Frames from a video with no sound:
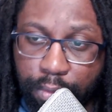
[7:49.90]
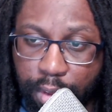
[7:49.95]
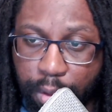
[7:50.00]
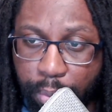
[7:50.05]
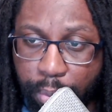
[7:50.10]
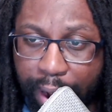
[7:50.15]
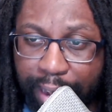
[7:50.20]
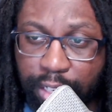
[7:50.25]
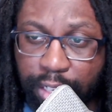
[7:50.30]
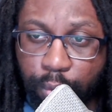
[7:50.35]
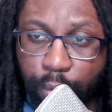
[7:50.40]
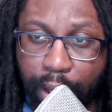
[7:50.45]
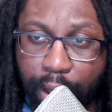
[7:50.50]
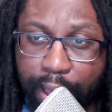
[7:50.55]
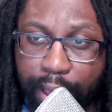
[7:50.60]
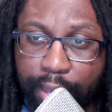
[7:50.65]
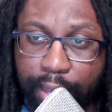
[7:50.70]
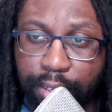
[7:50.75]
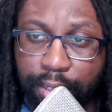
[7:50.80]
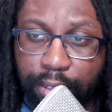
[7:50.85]

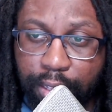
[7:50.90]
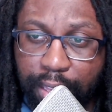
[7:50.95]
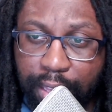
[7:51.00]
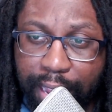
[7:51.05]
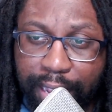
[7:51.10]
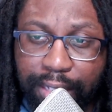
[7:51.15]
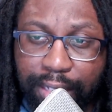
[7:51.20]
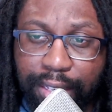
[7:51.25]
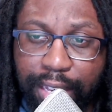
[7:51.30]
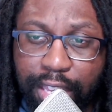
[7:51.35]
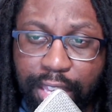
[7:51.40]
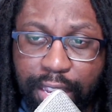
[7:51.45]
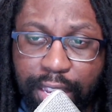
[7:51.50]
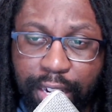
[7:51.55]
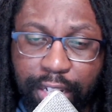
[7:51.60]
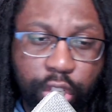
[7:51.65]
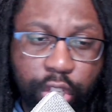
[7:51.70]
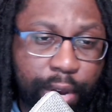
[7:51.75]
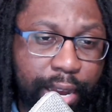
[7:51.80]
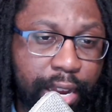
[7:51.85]
Price-wise, and like I said, you get a
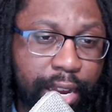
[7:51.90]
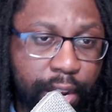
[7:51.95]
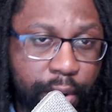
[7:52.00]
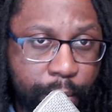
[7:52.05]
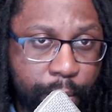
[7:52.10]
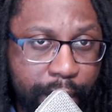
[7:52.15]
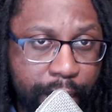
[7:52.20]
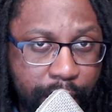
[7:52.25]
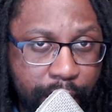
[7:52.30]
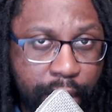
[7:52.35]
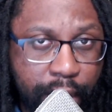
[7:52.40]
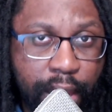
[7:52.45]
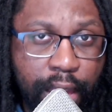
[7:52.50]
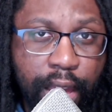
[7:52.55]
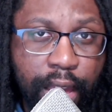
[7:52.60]
trading credit